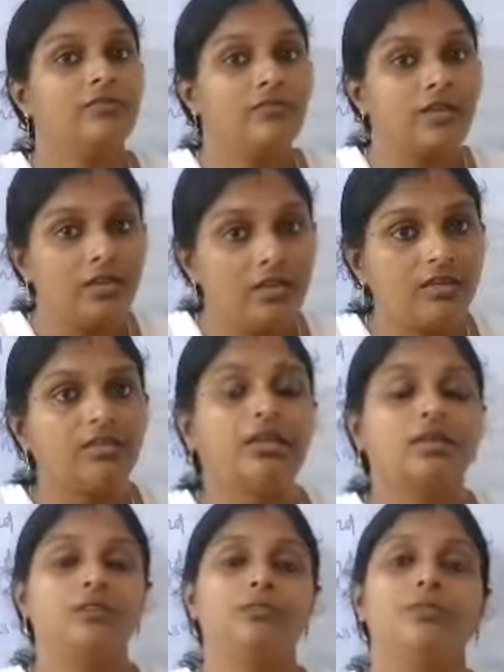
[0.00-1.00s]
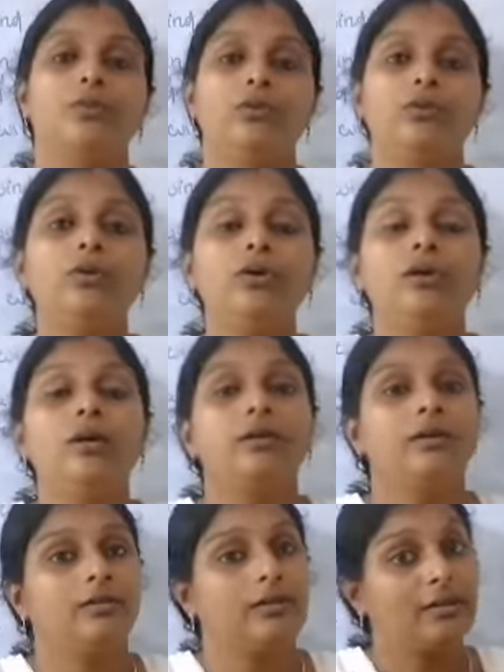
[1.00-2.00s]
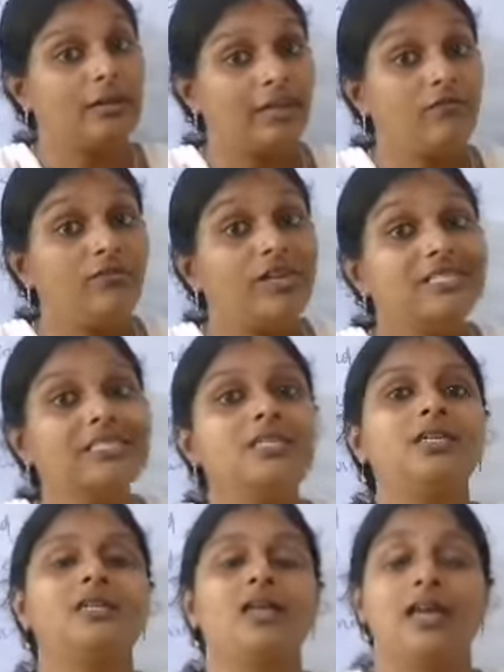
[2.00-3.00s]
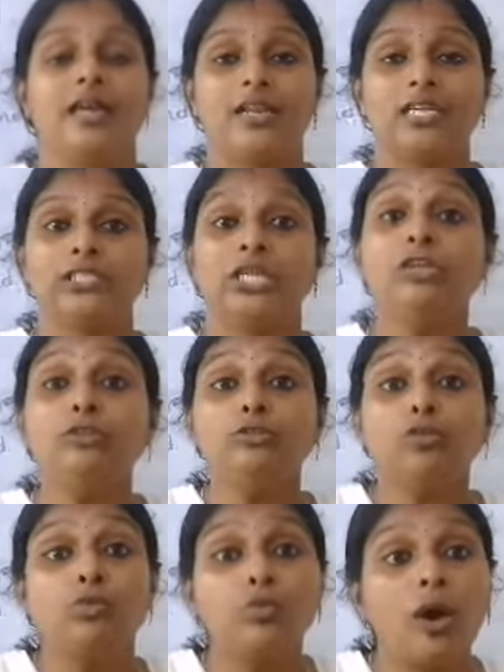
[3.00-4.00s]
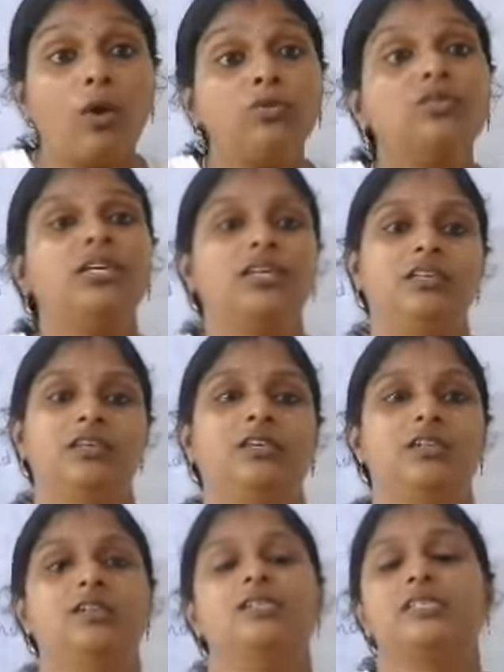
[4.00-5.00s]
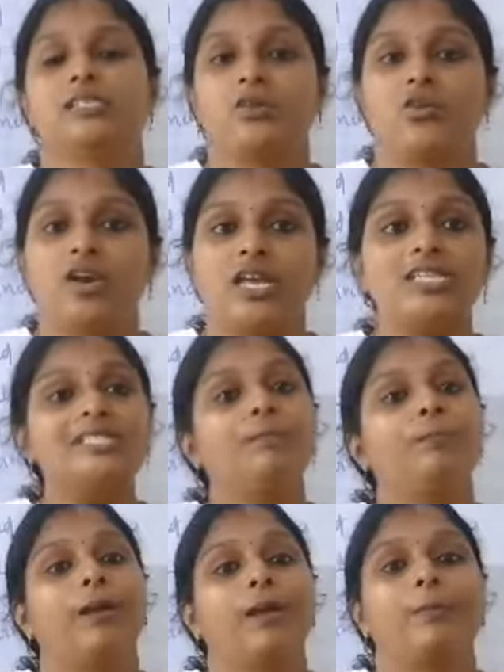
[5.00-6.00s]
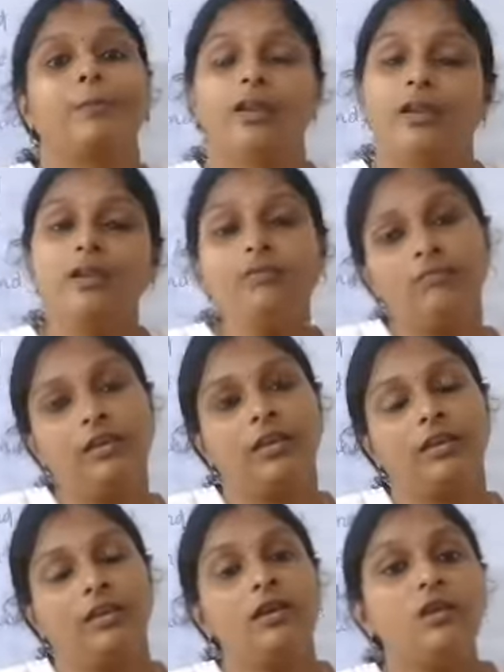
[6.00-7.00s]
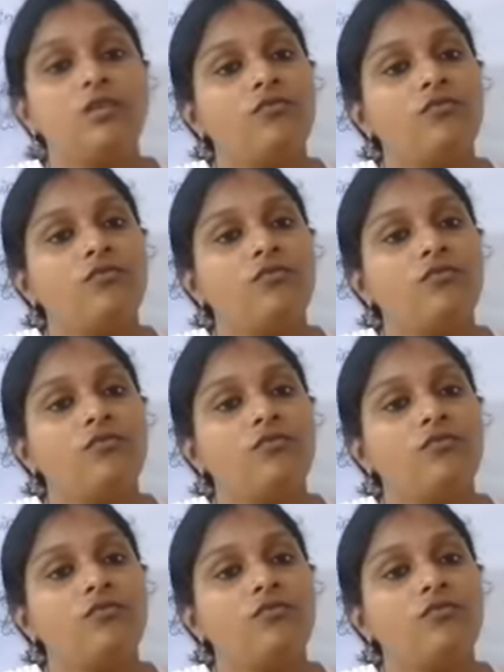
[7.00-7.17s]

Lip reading: Wind that blow in a fixed direction throughout the year is known as permanent wind.